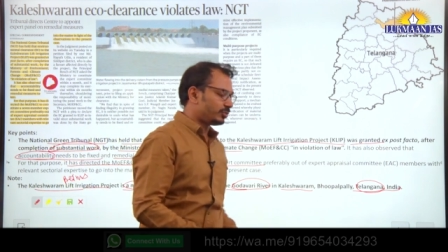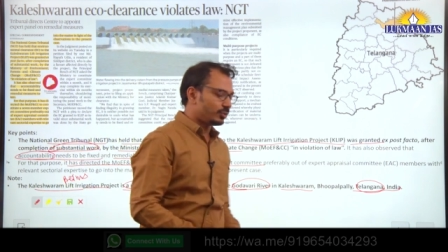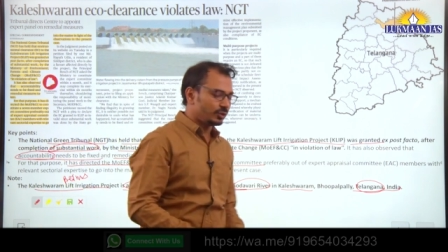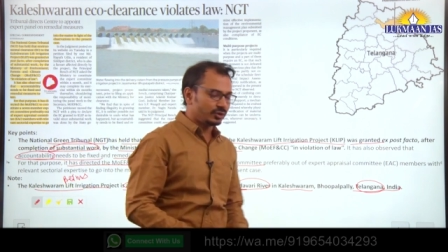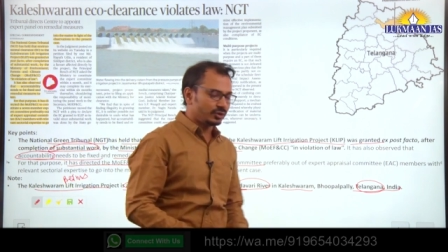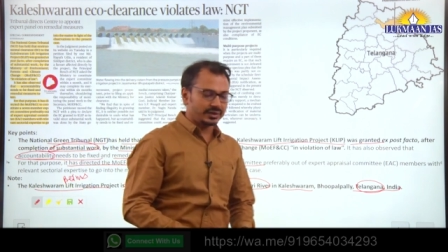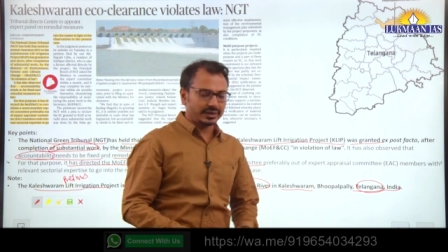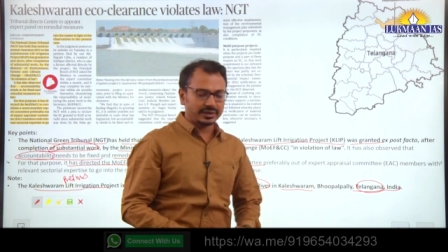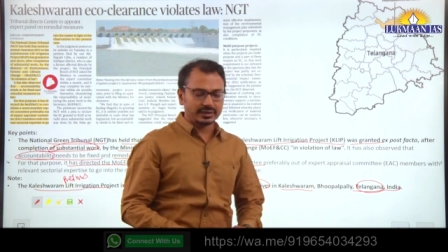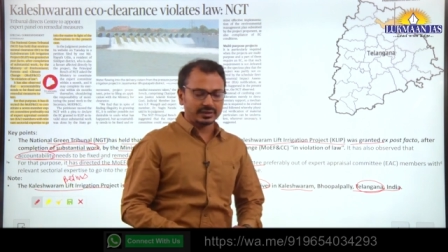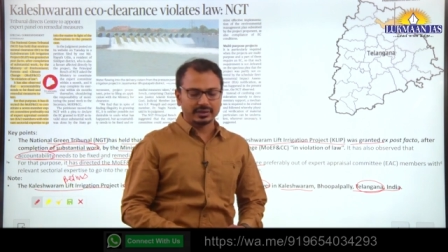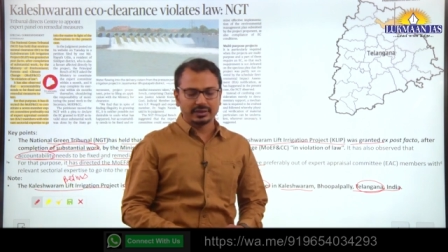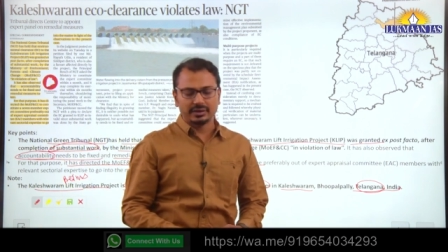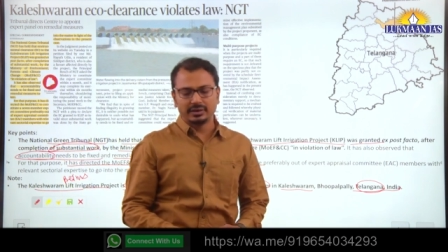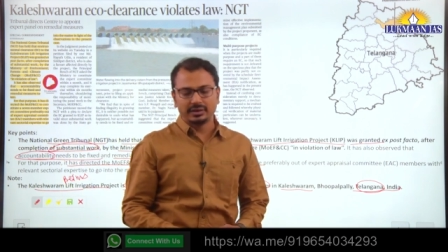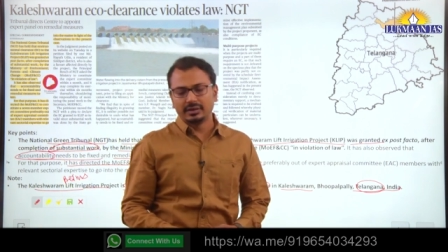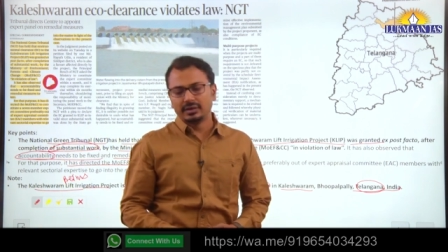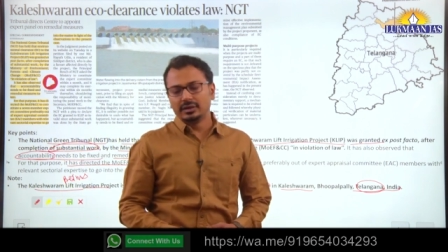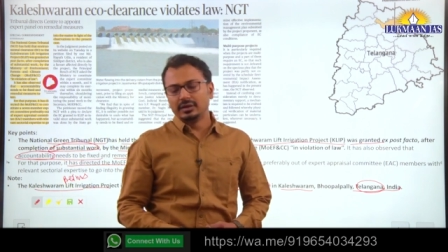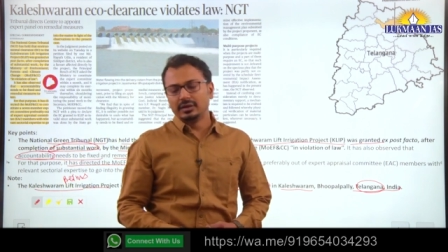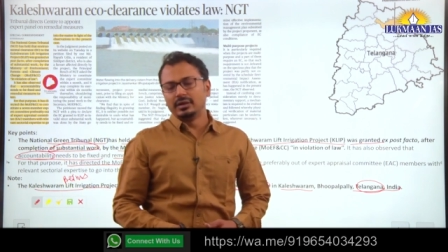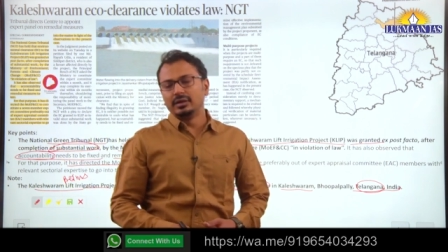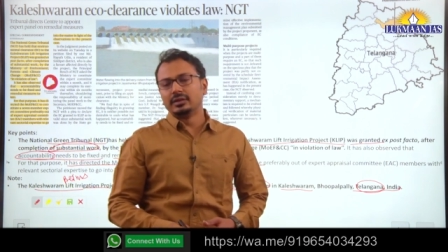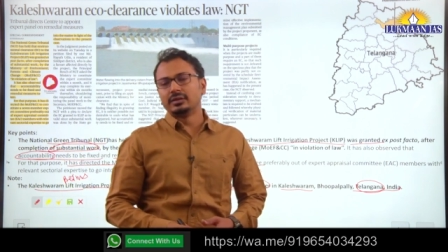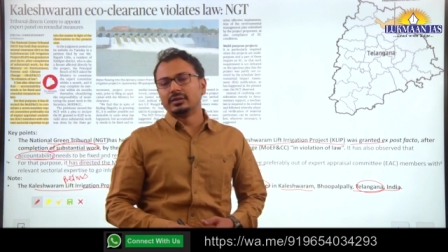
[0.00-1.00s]
project
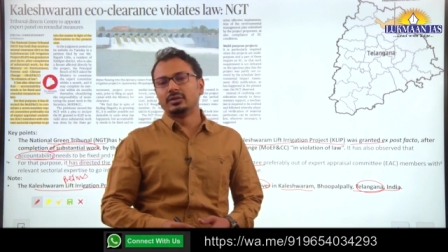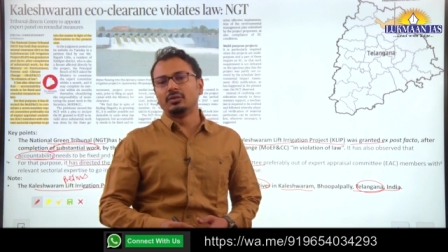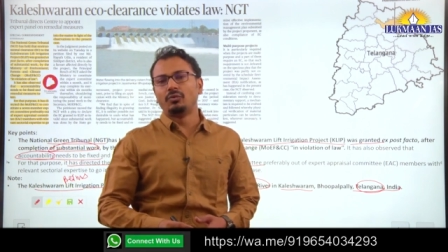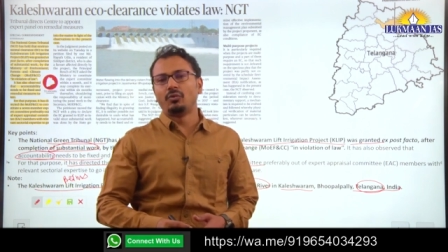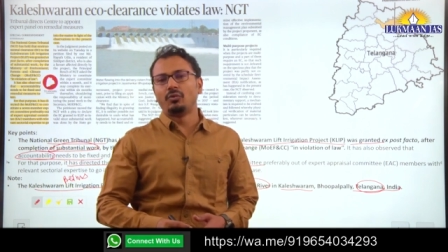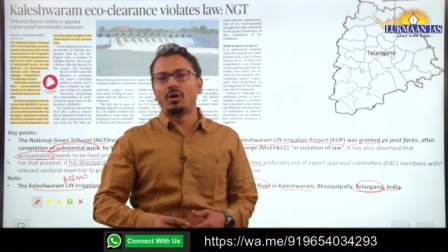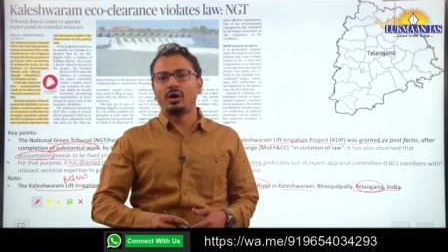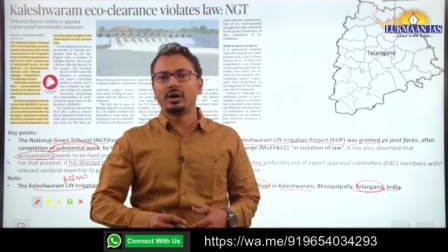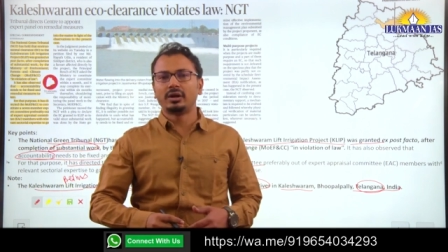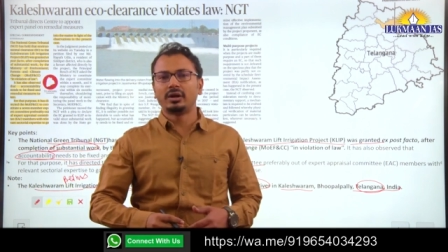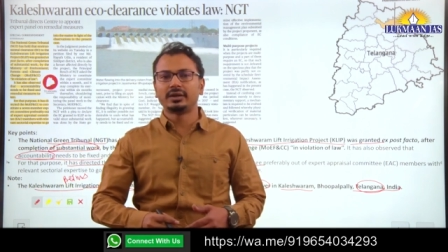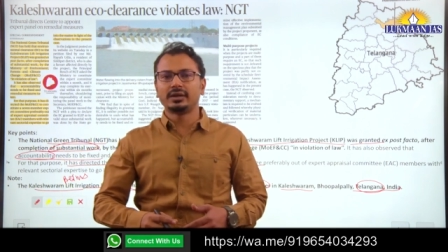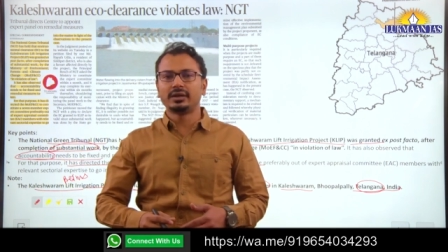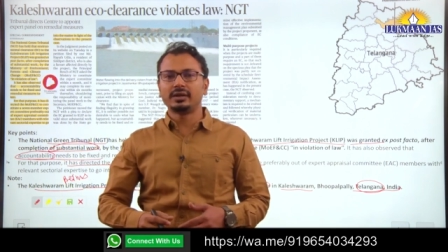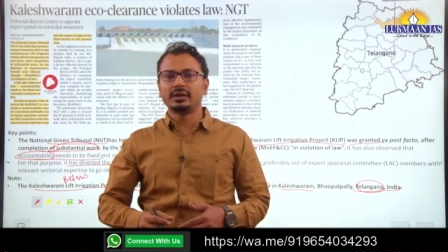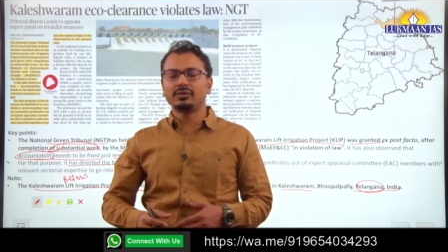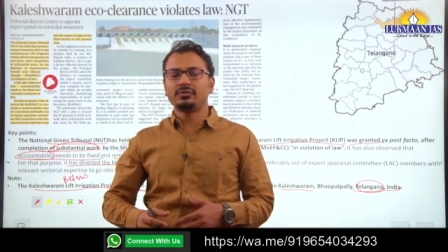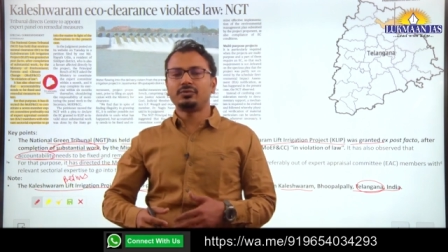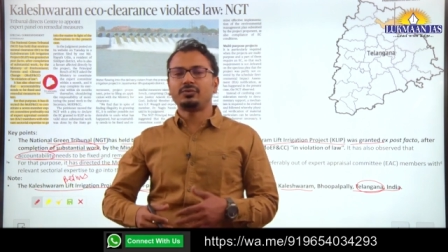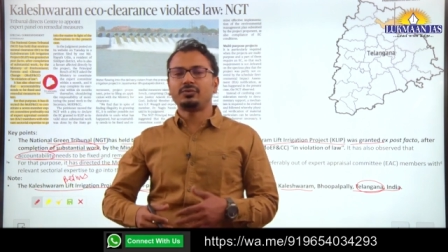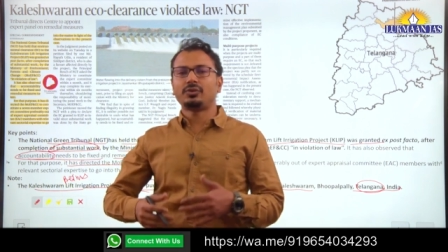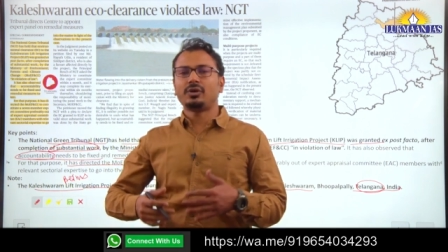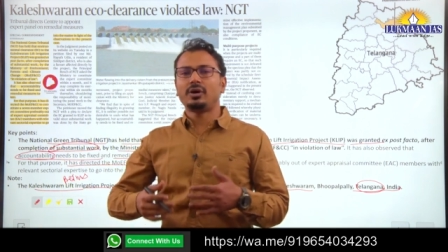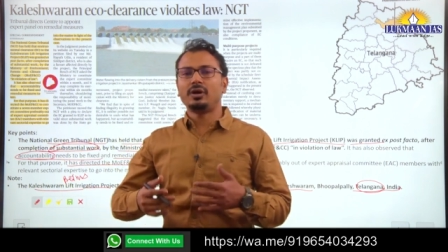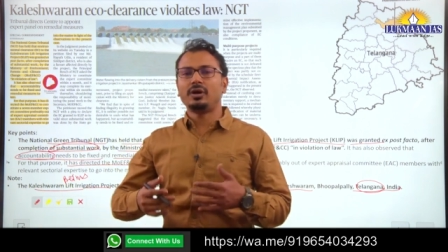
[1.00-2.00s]
the water
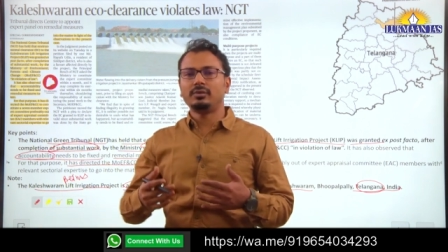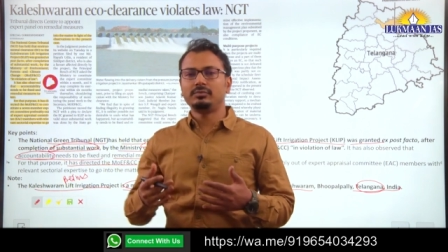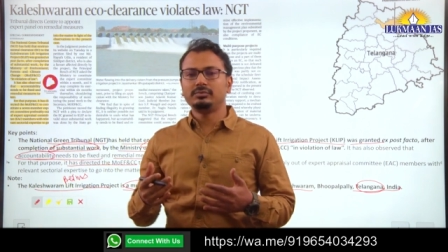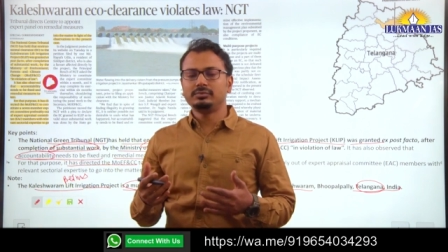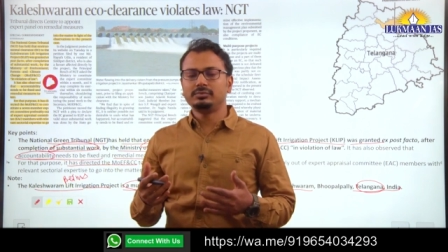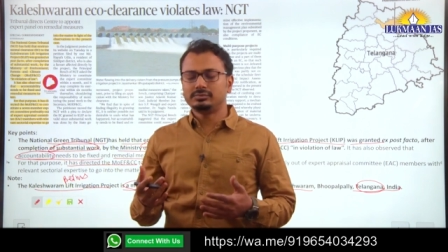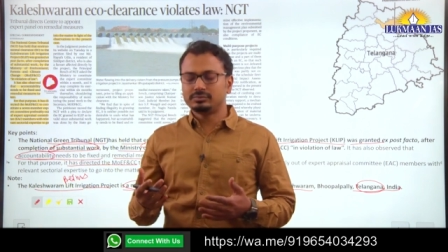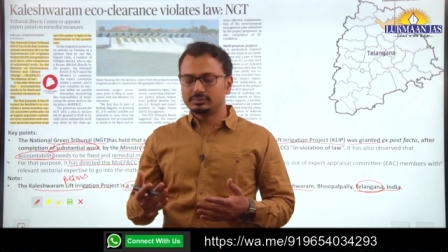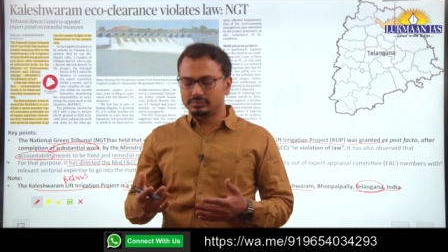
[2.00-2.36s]
from